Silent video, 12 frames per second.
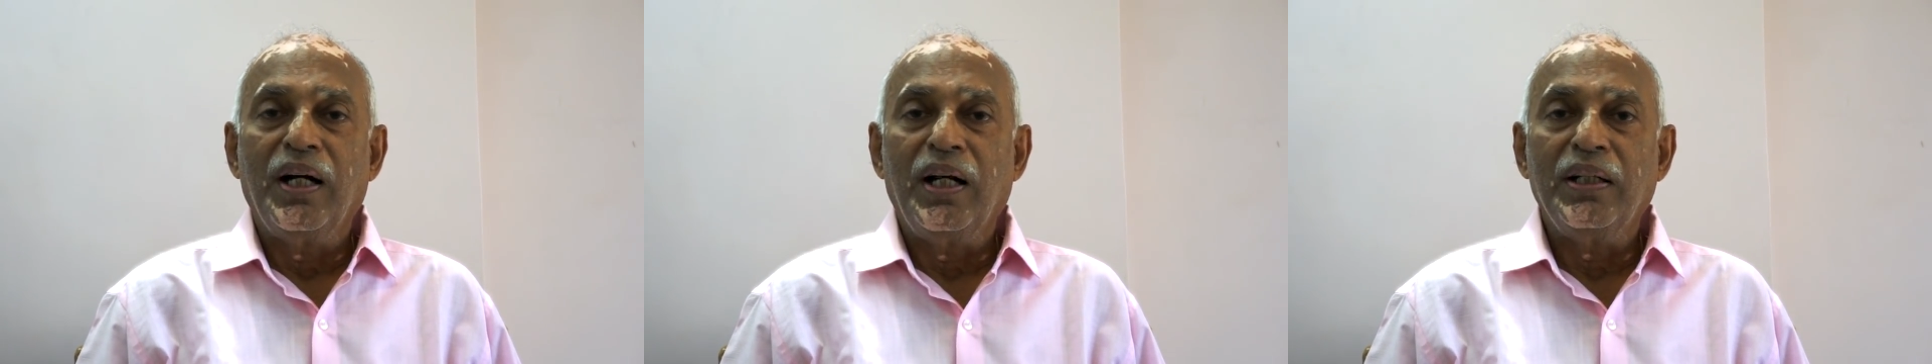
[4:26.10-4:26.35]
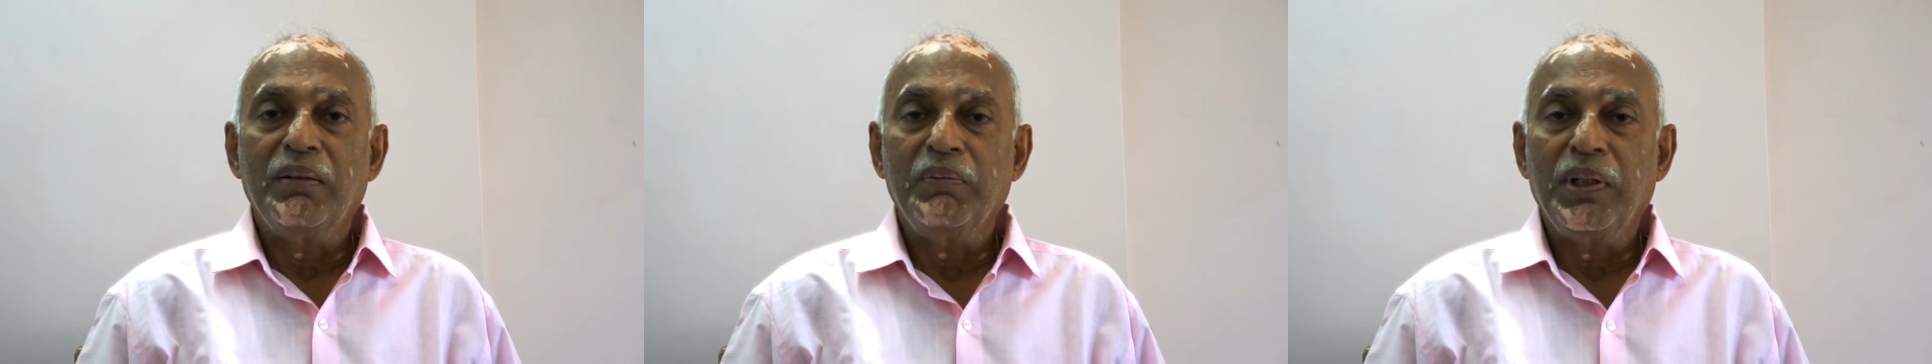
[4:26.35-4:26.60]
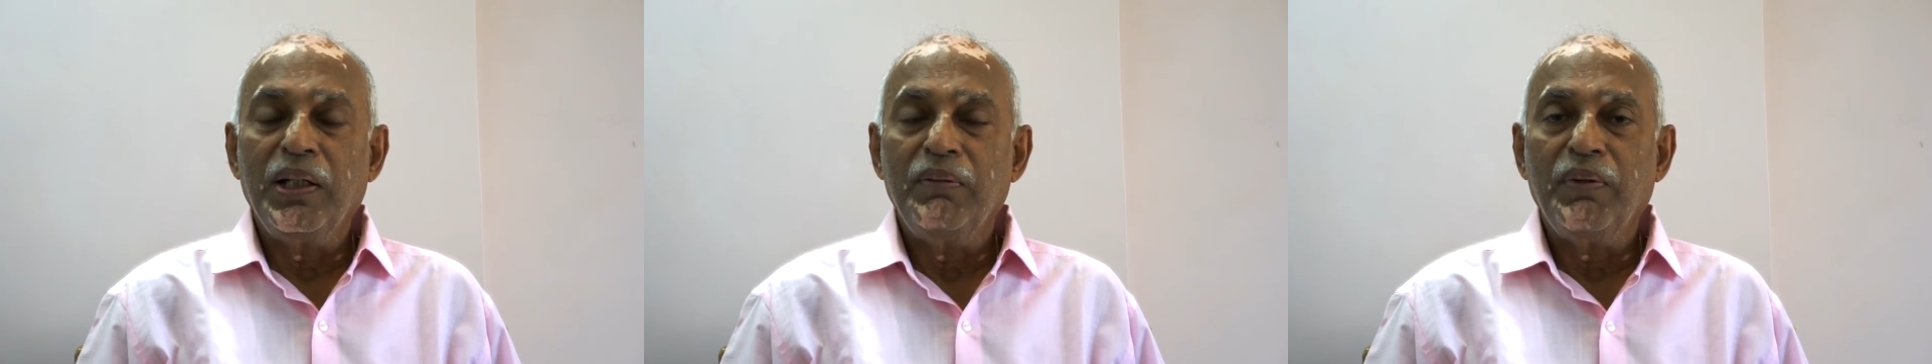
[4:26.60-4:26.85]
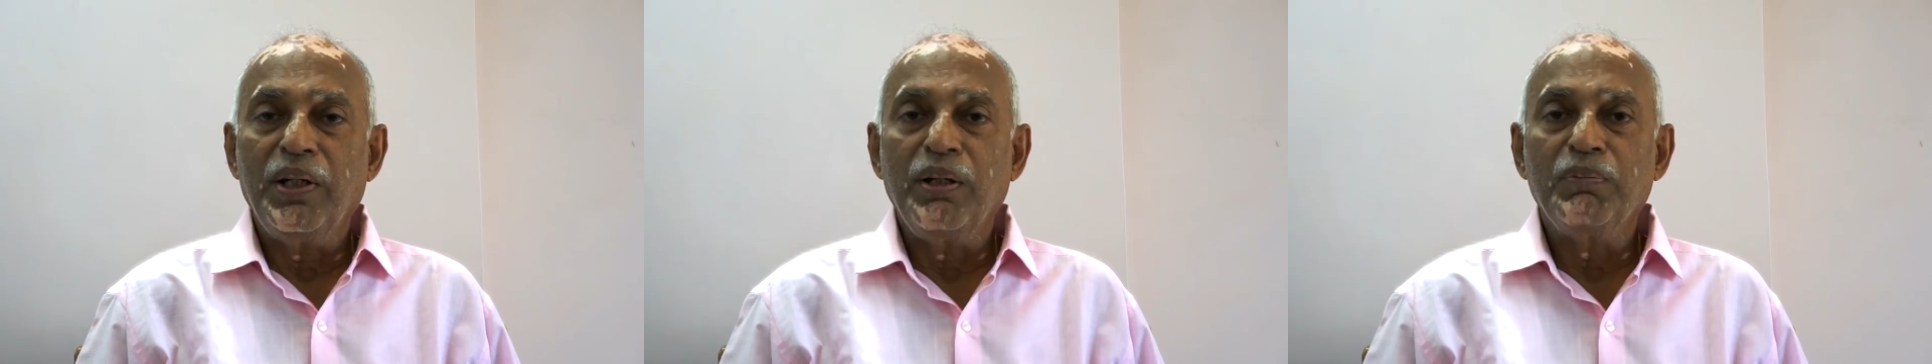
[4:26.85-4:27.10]

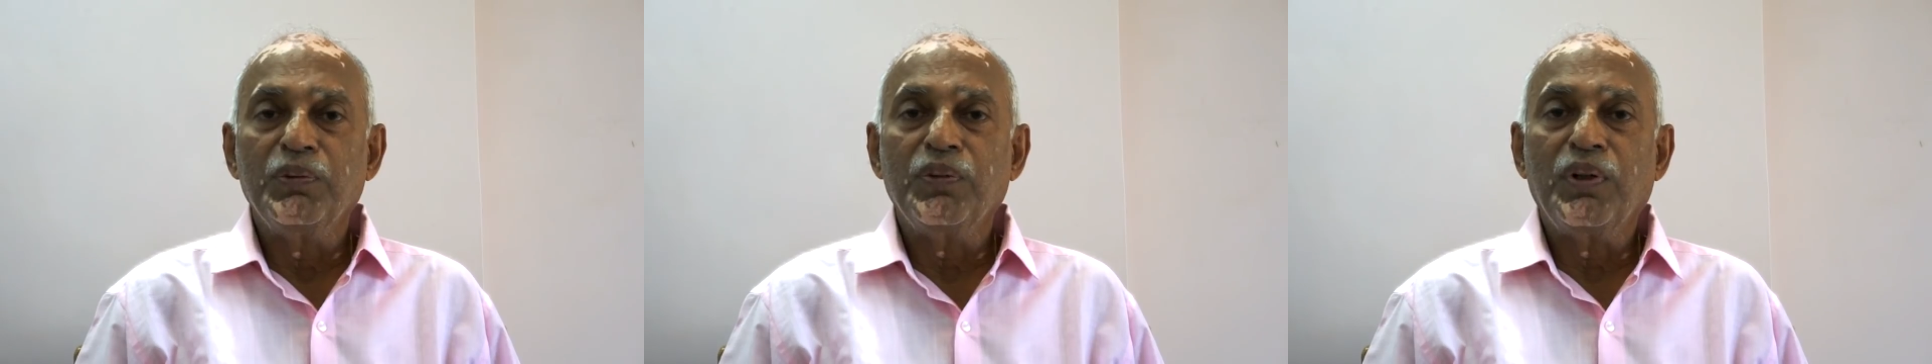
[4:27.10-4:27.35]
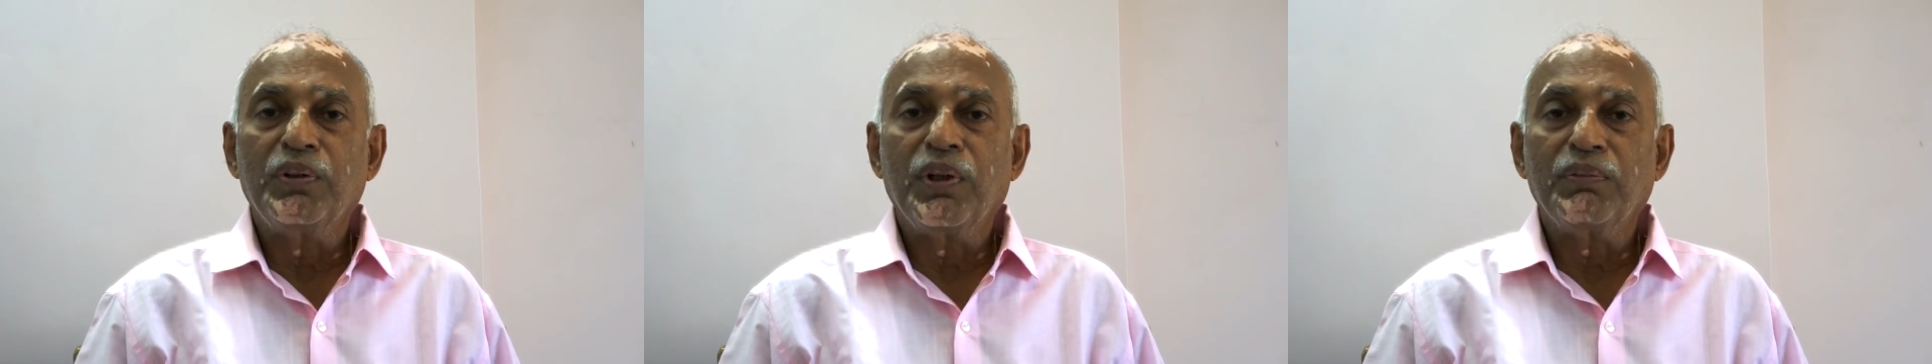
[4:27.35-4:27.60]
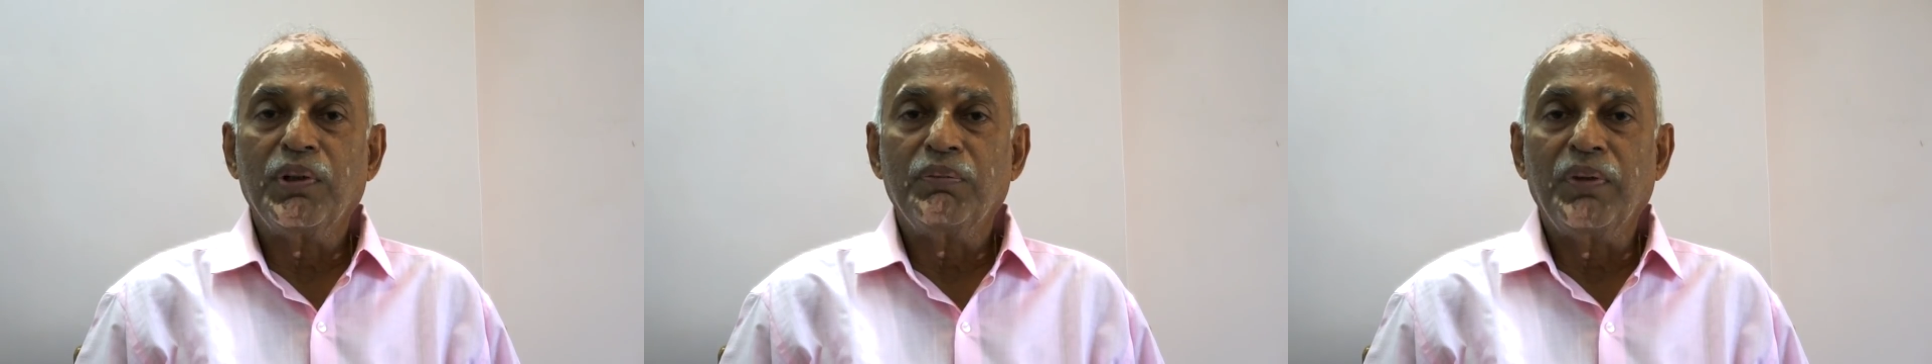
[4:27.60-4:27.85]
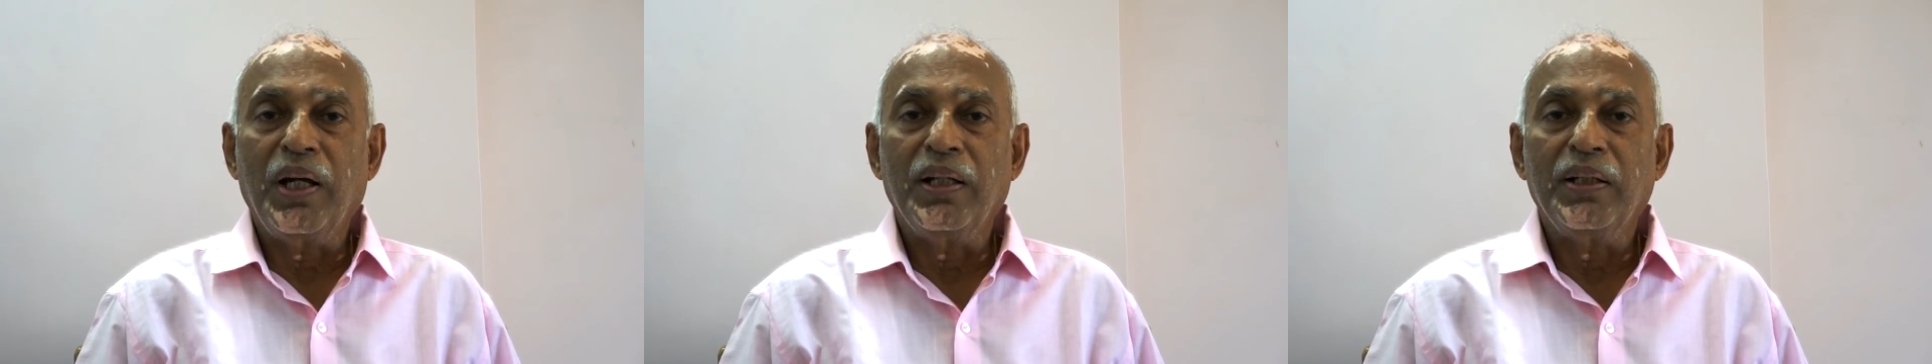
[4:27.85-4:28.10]
Ultimately, when you move out of the
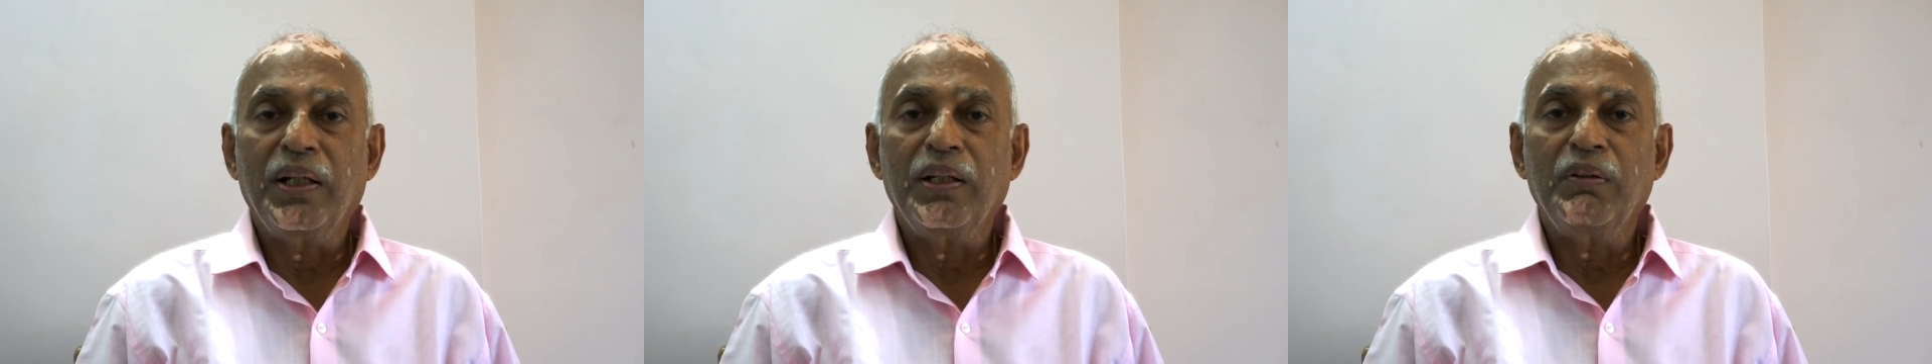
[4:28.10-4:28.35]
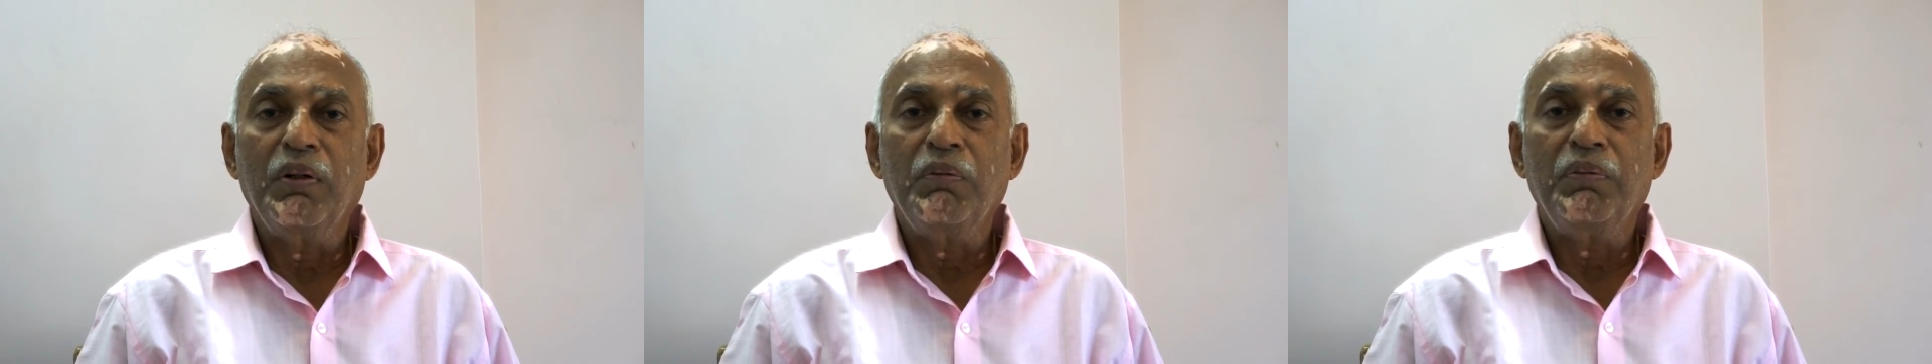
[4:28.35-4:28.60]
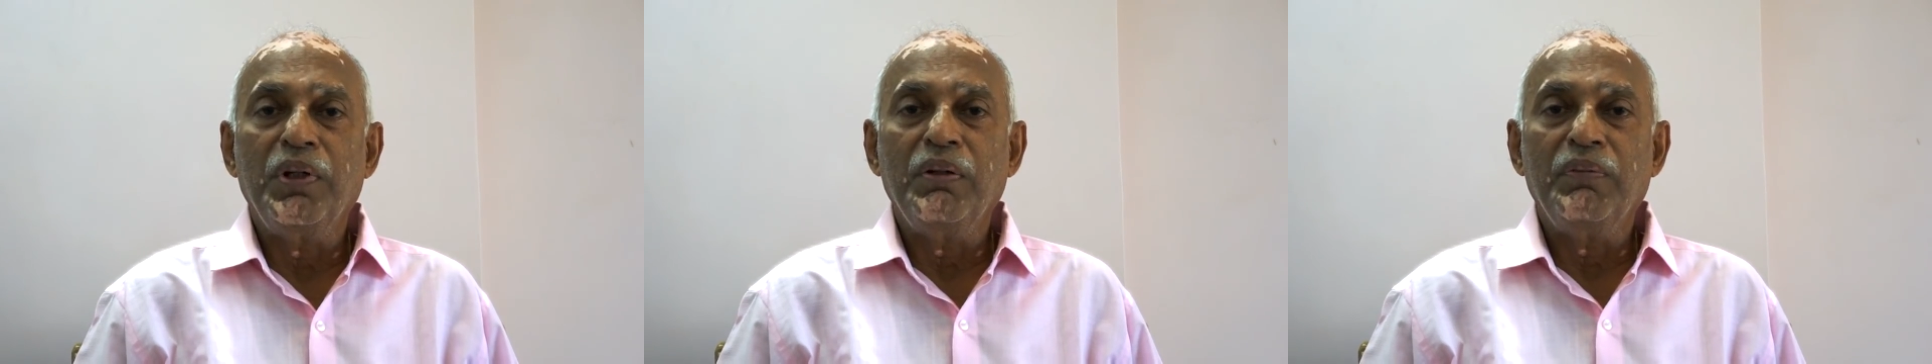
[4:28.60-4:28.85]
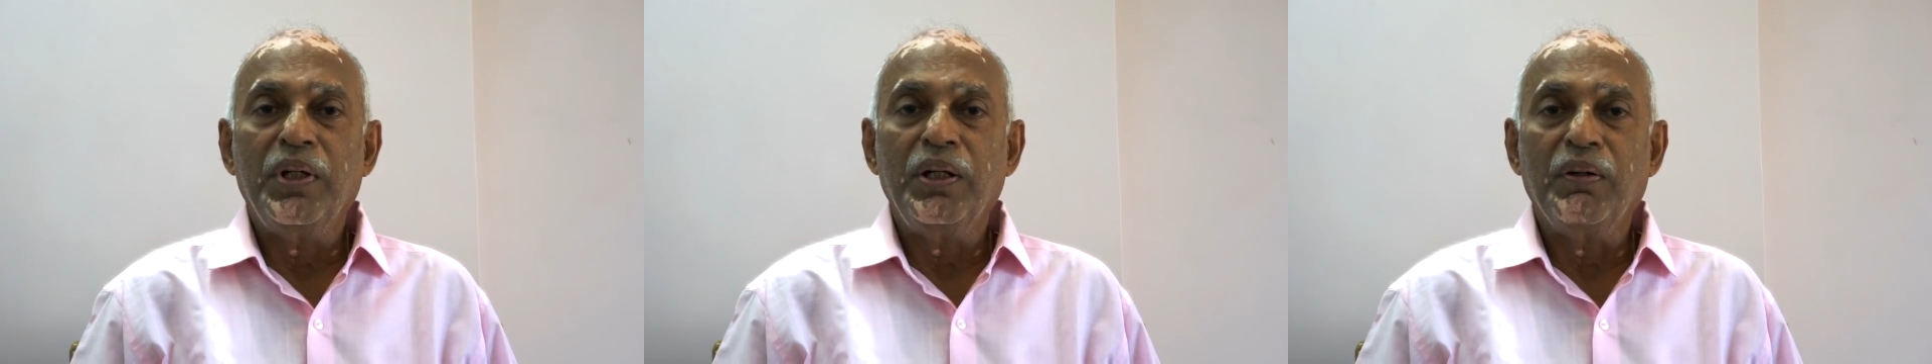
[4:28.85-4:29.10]
fan, then you will
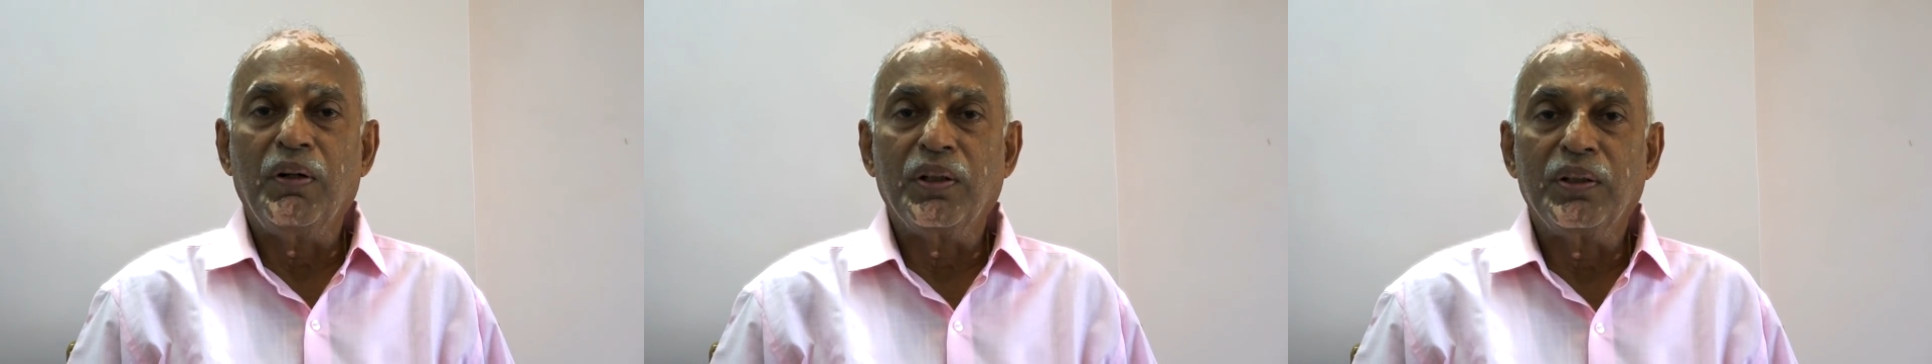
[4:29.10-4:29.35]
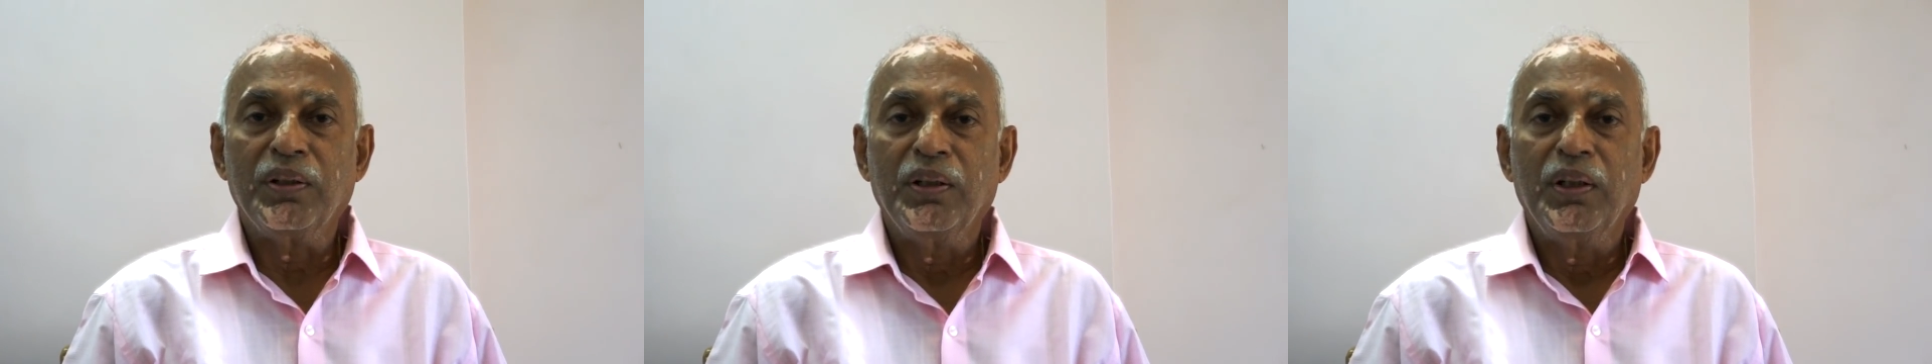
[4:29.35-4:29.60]
feel very hot